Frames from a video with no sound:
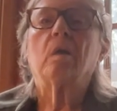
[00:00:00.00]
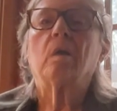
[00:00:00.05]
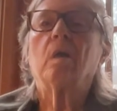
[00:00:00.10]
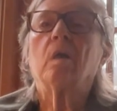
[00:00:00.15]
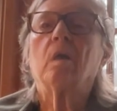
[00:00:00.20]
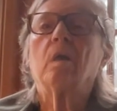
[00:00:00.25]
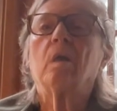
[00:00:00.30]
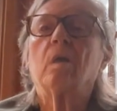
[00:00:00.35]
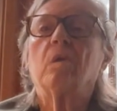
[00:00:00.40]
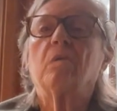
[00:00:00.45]

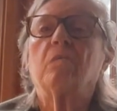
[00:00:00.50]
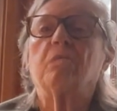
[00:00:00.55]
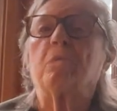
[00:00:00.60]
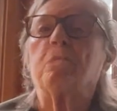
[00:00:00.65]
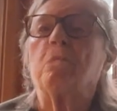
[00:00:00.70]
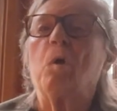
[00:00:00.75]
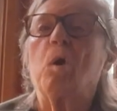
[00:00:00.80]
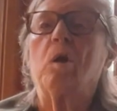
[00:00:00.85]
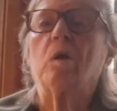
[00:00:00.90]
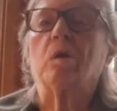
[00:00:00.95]
from
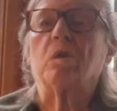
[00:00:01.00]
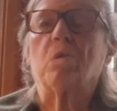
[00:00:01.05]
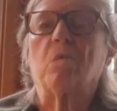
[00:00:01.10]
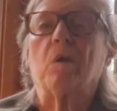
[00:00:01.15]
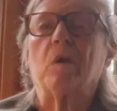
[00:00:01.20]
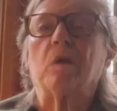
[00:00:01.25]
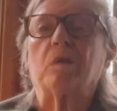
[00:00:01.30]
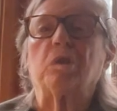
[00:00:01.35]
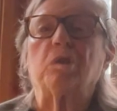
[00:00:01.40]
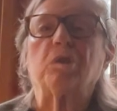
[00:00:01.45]
all
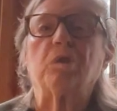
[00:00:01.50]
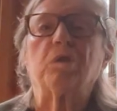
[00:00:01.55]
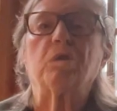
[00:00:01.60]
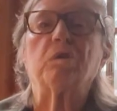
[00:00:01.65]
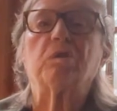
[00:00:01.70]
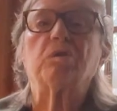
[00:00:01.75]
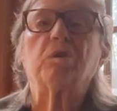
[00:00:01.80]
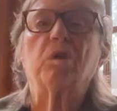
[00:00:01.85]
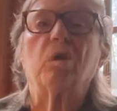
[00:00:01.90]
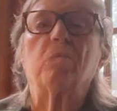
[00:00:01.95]
directions. Cheryl
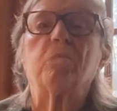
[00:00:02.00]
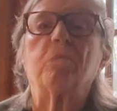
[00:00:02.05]
told me that